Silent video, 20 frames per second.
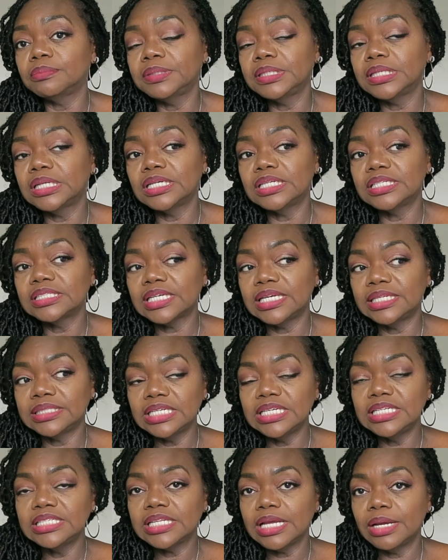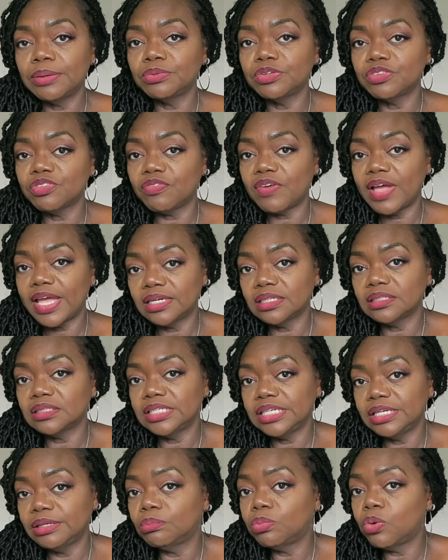because I think that was
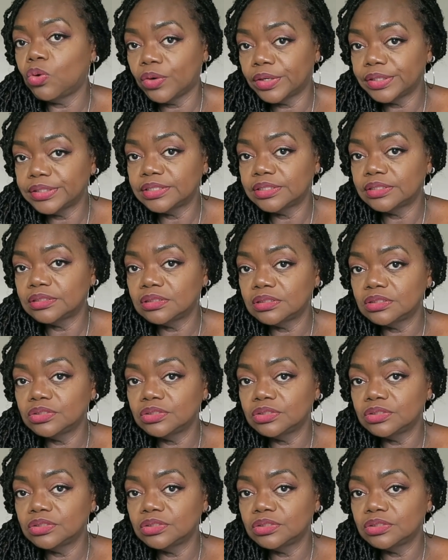vitally important